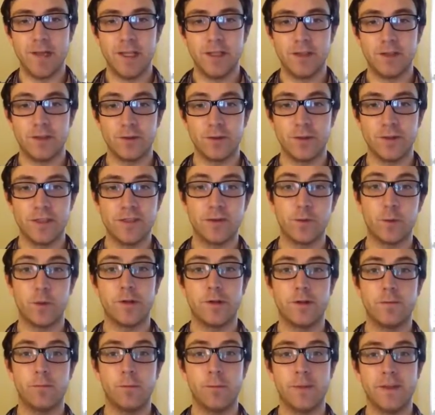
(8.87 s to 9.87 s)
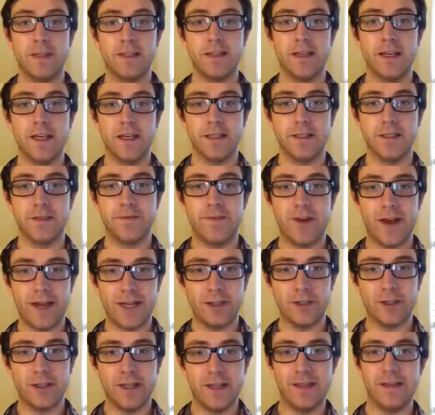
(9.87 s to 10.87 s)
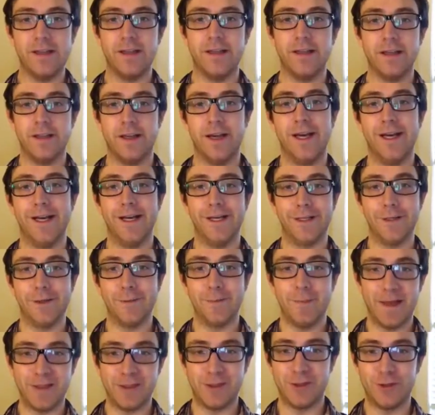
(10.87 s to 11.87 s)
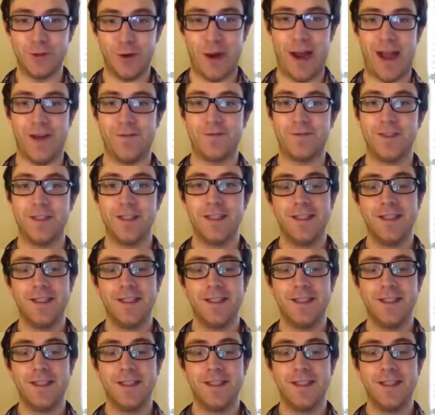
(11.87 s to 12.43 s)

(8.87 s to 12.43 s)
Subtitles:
So this one will be the final and best draft.